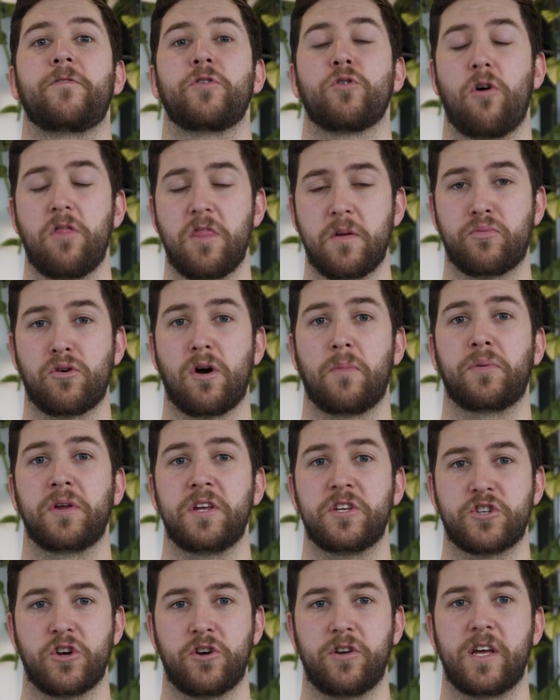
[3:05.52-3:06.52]
If you're on the
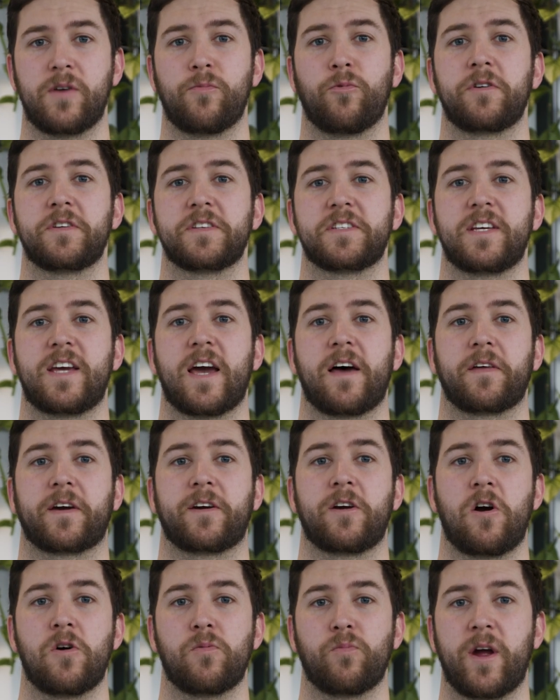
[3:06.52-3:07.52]
property journey and want to see how the
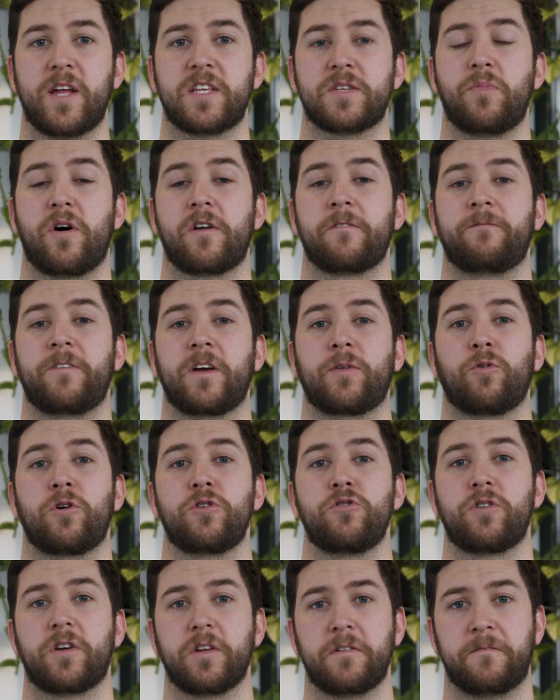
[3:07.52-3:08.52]
current rates might affect
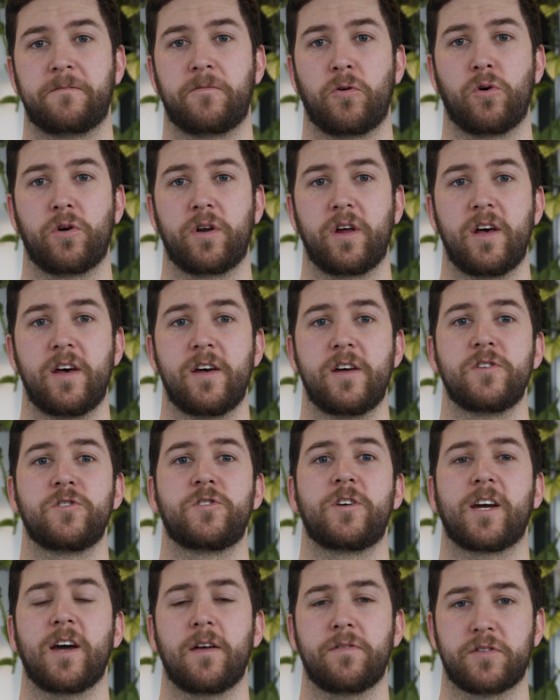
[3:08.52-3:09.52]
what you can afford,
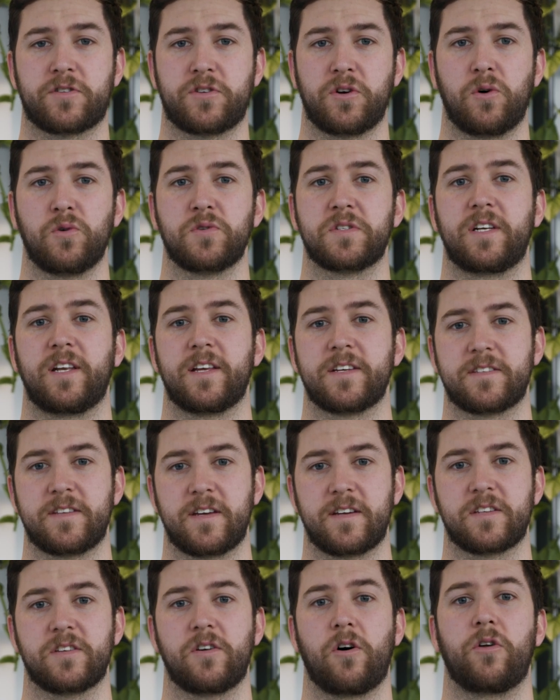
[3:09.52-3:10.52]
check out the tools and
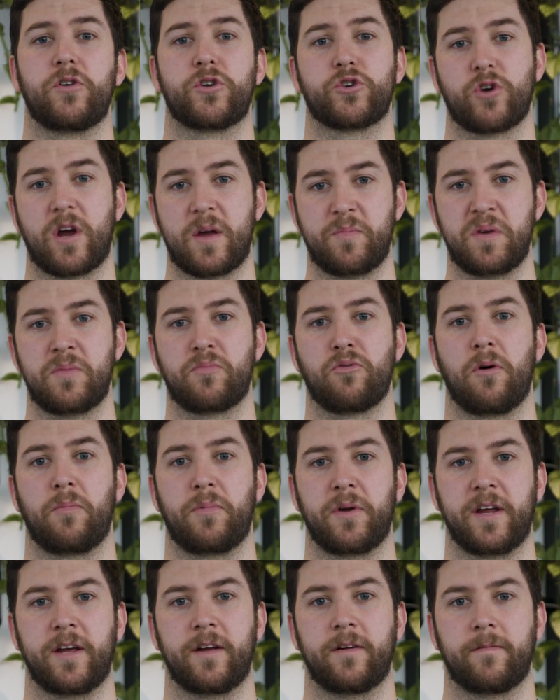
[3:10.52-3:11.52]
listings on Trade Me
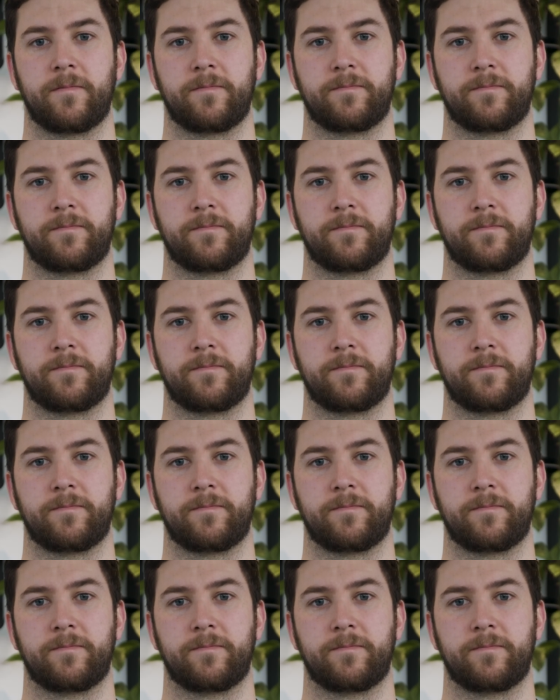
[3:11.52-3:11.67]
Property.